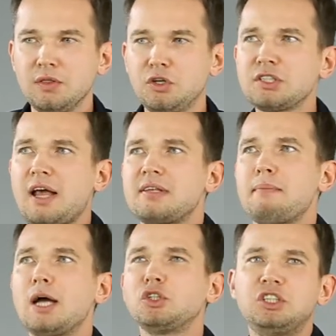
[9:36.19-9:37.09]
There's
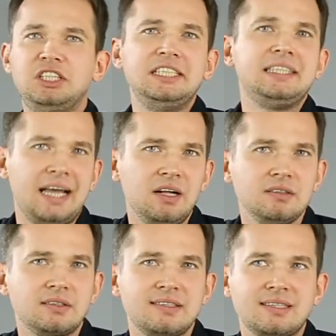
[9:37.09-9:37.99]
some other
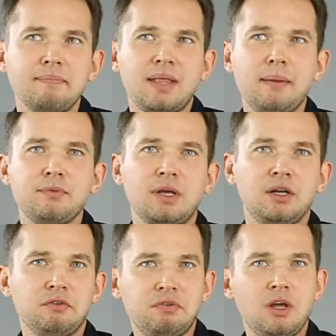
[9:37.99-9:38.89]
details that sometimes
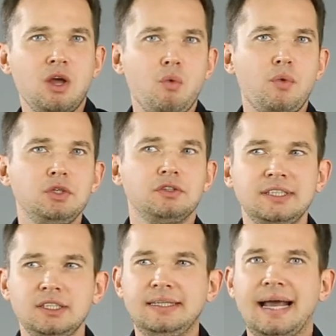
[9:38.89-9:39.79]
kind of, when you
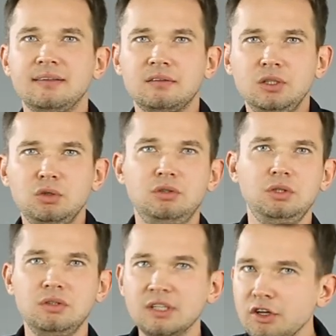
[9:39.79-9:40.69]
already get into
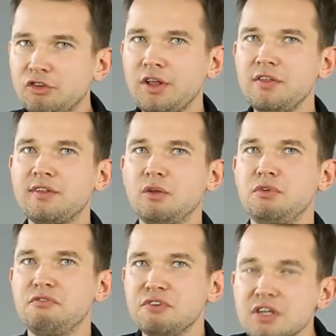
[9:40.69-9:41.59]
due diligence and
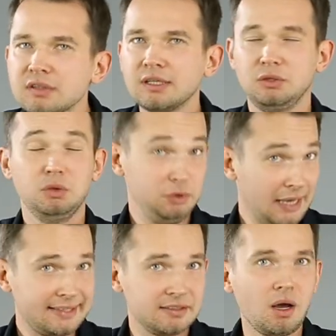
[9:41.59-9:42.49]
we feel that we
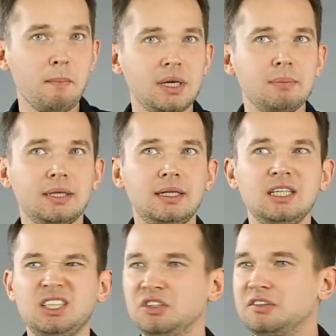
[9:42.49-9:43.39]
like this company, but then
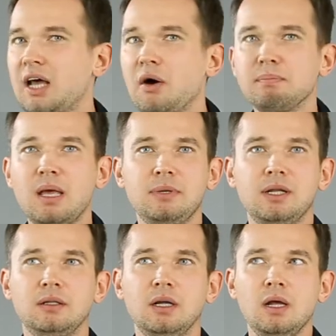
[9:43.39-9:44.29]
it turns out maybe
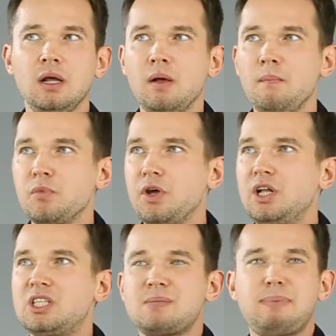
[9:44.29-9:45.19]
that
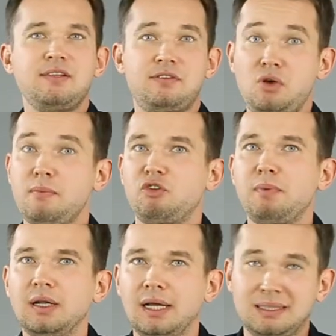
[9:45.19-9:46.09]
it spends so much
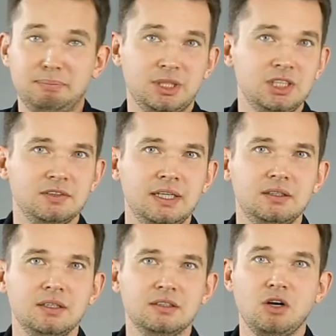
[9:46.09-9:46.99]
money, like the burn
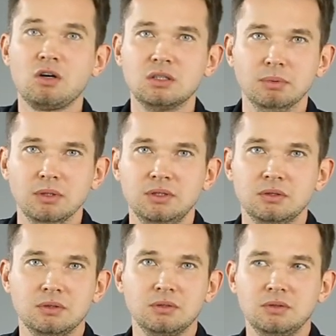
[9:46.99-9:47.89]
rate is horrible.
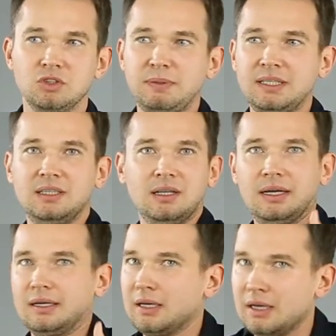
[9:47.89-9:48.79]
You're spending
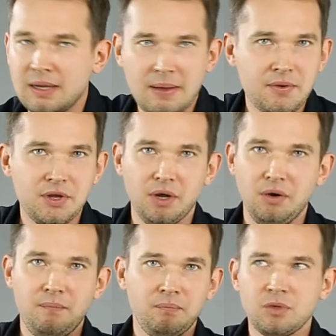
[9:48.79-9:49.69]
like, you
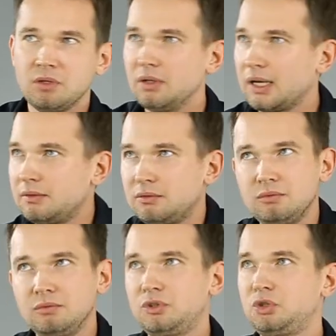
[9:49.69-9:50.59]
know, like
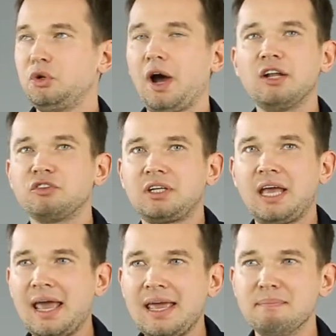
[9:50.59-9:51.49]

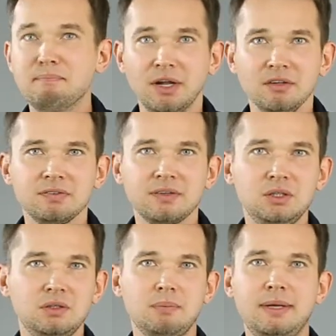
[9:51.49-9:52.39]
200K a month and
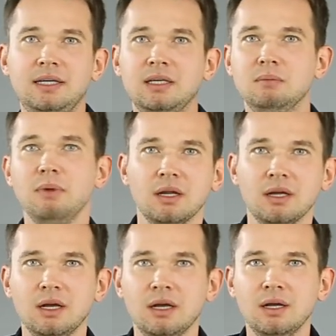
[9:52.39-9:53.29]
you're not making any money.